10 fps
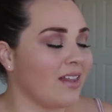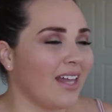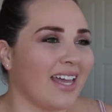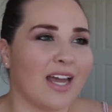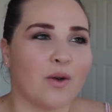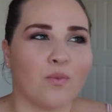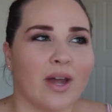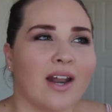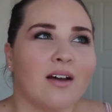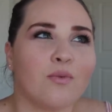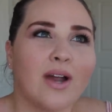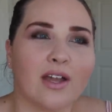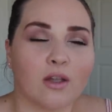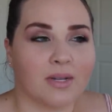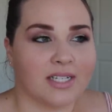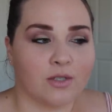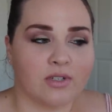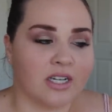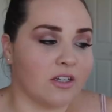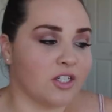like at a regular plus size
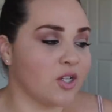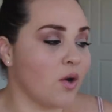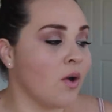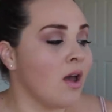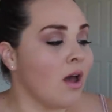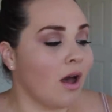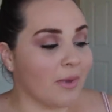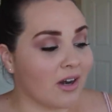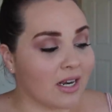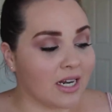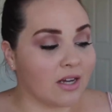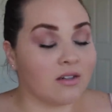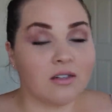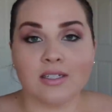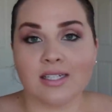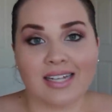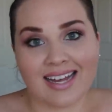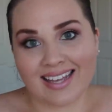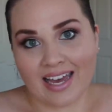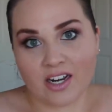retailer. So American Eagle does
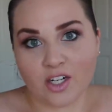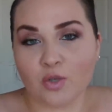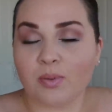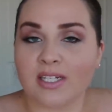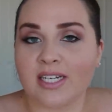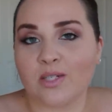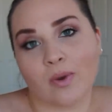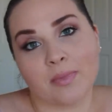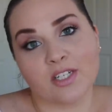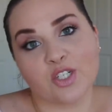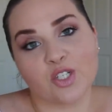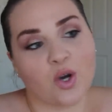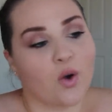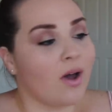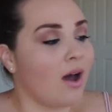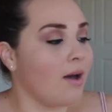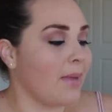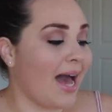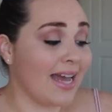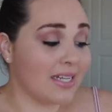not cater to plus size women. So
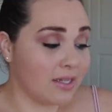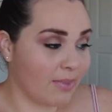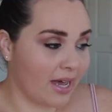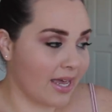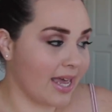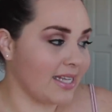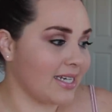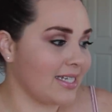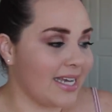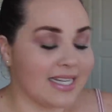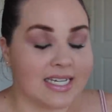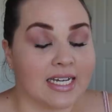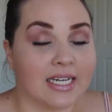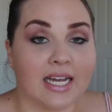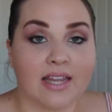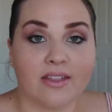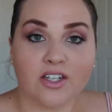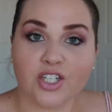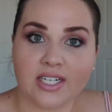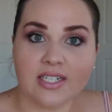I did buy a size 18 in
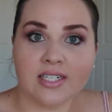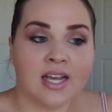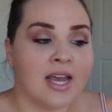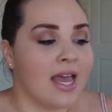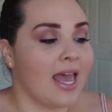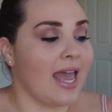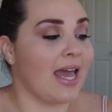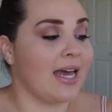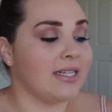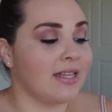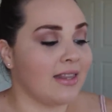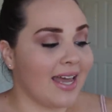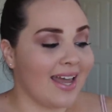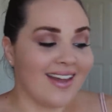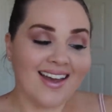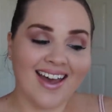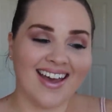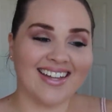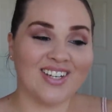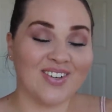their jeans, and they
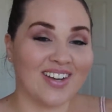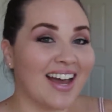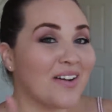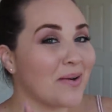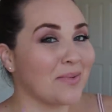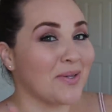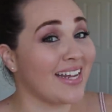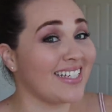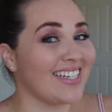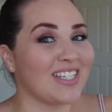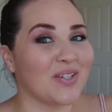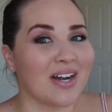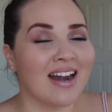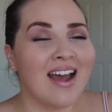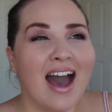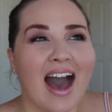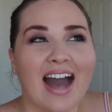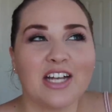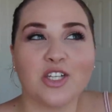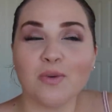do not go up to an 18 in store.
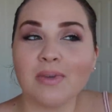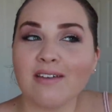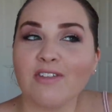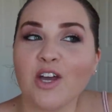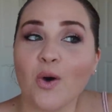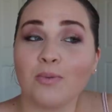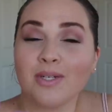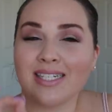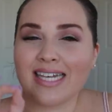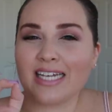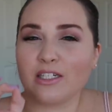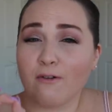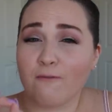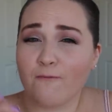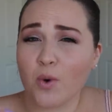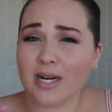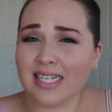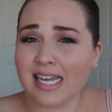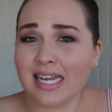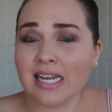I do believe they go up to a size
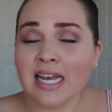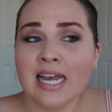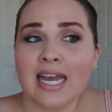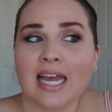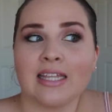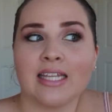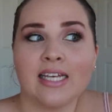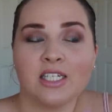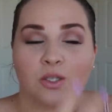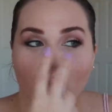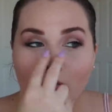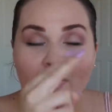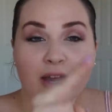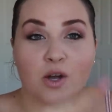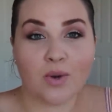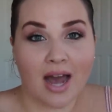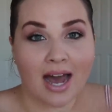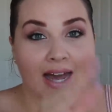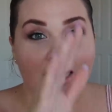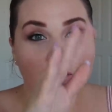14, at least with my own
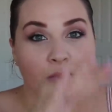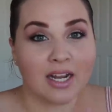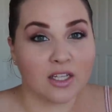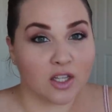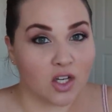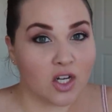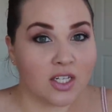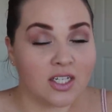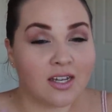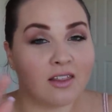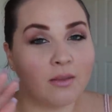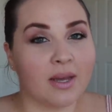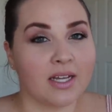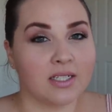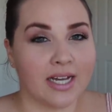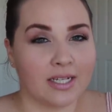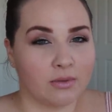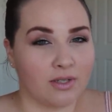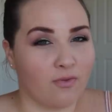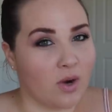eyes. When I looked, the biggest size
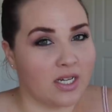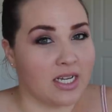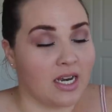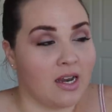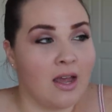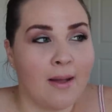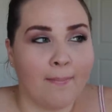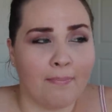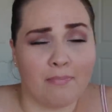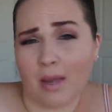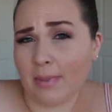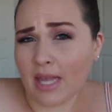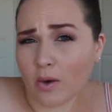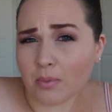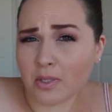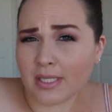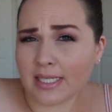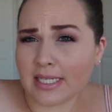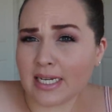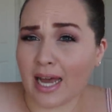was a 14. Maybe they go up to a
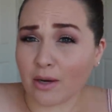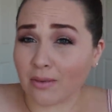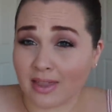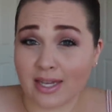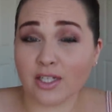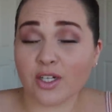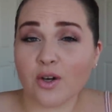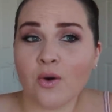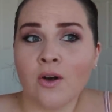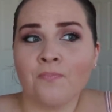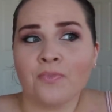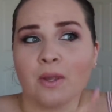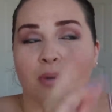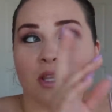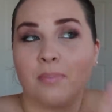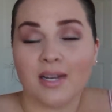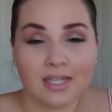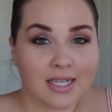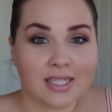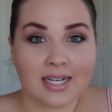16, I don't think so, but the
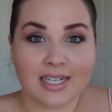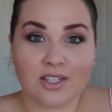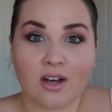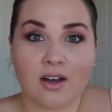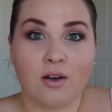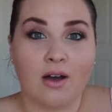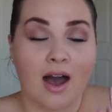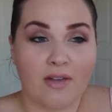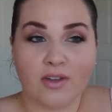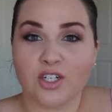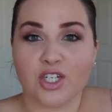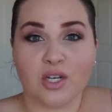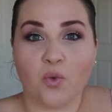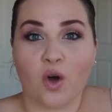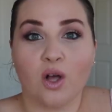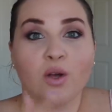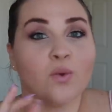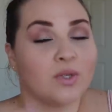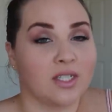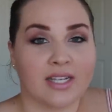biggest size that I saw on their jean wall
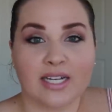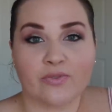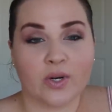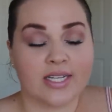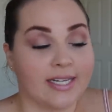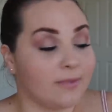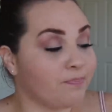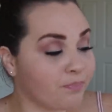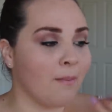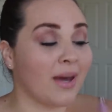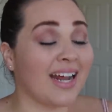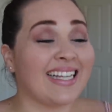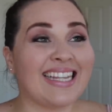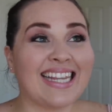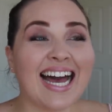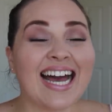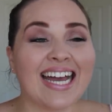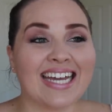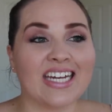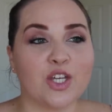was a size 14. But
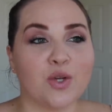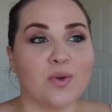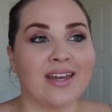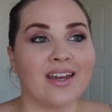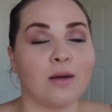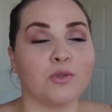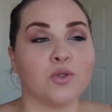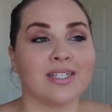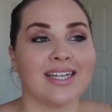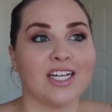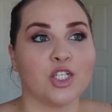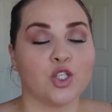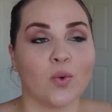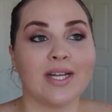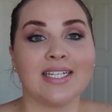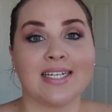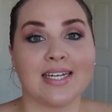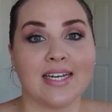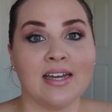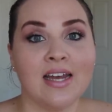online, you can get up to a size
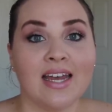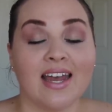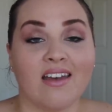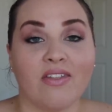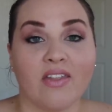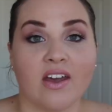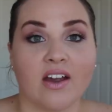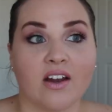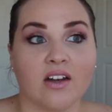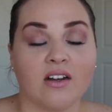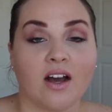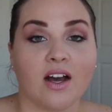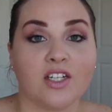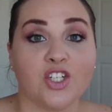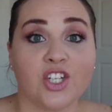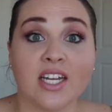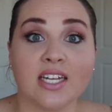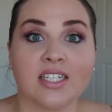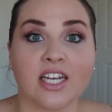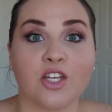20 in their
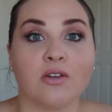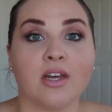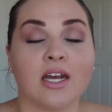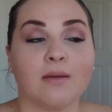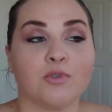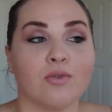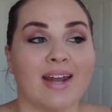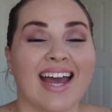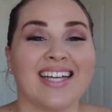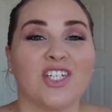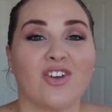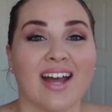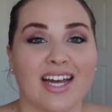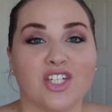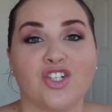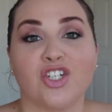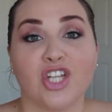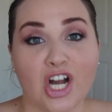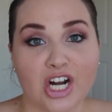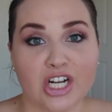jeans, and you can get up to an extra
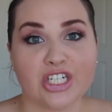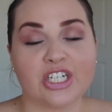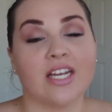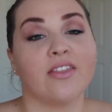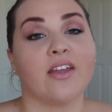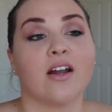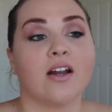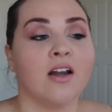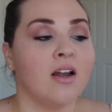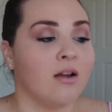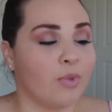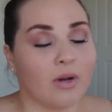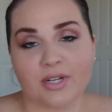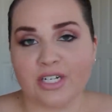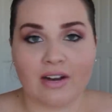large in their pretty much